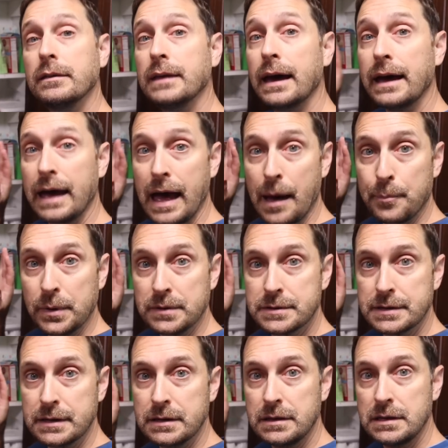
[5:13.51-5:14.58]
that
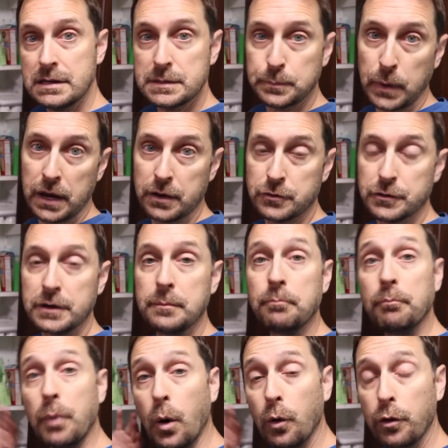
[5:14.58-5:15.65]
happens in this pantry.
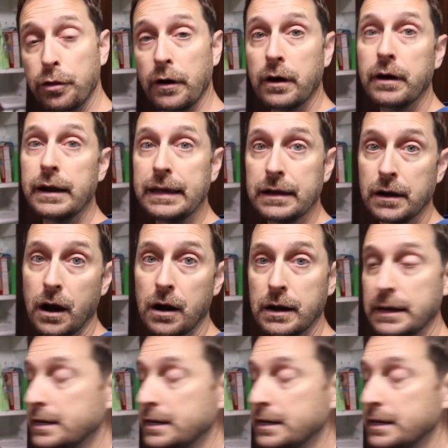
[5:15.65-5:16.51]
Both are in our